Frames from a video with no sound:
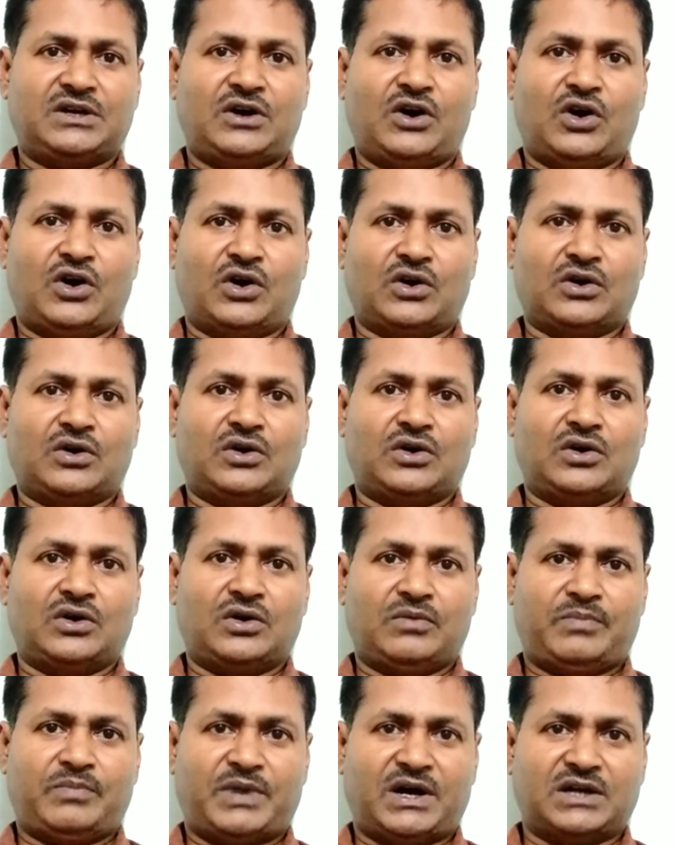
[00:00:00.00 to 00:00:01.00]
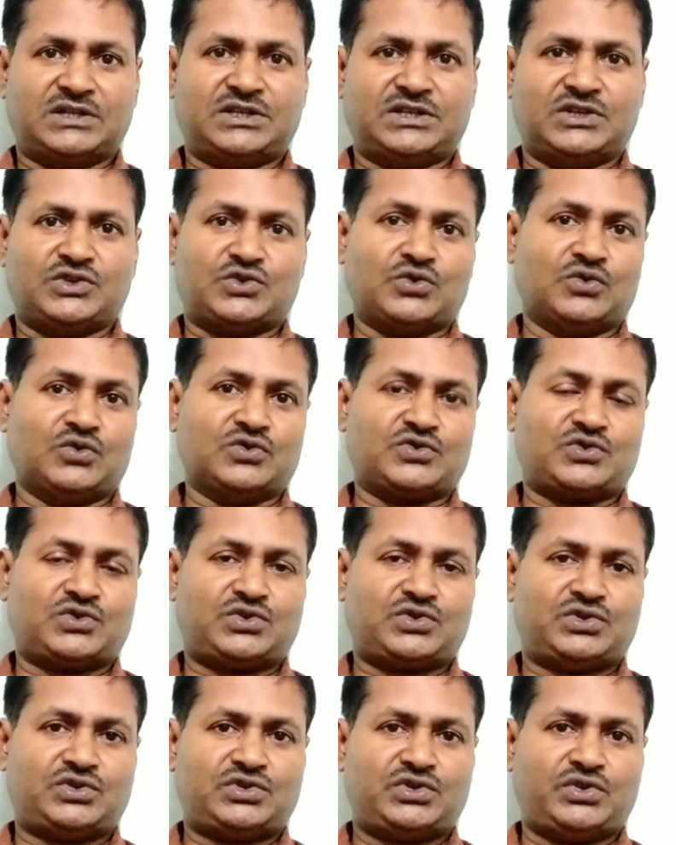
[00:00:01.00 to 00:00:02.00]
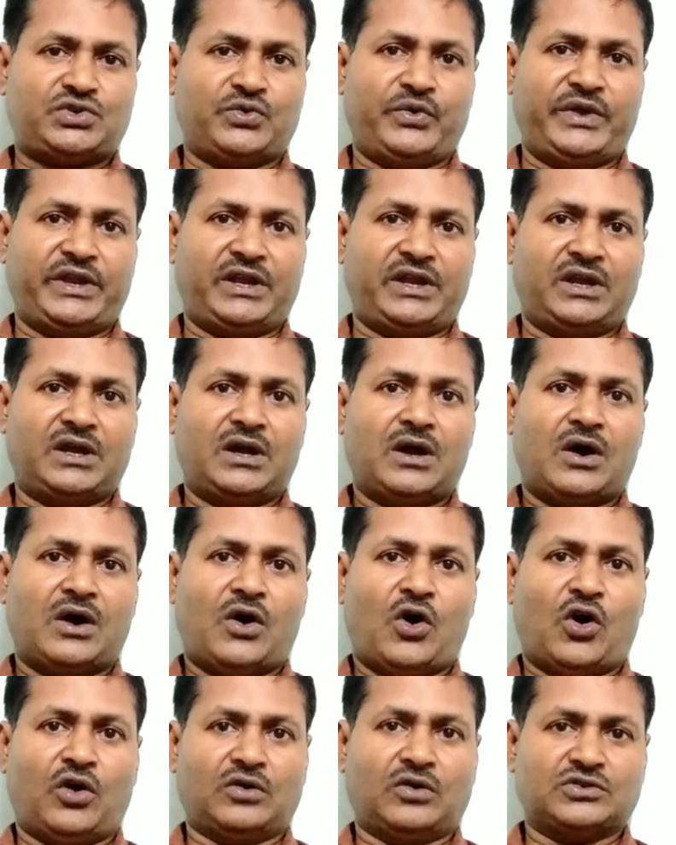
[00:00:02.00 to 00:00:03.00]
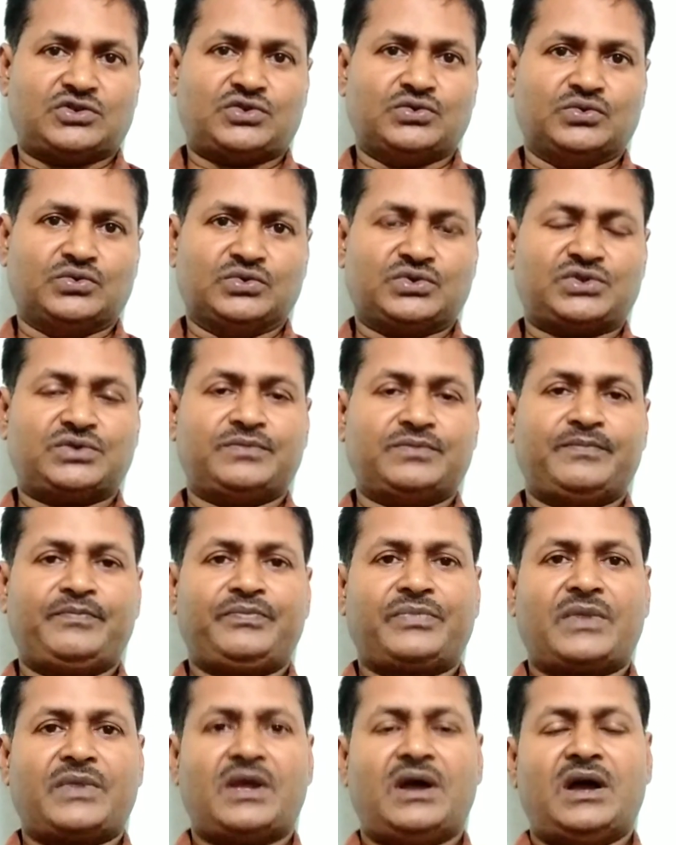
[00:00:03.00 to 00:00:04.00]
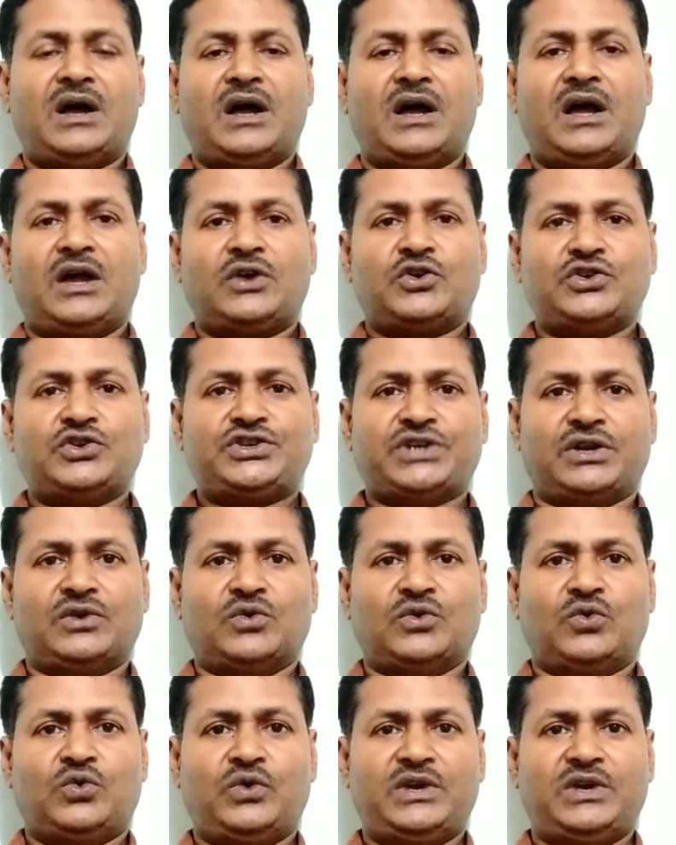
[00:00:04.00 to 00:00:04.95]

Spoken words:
or party so suing or sued. Question: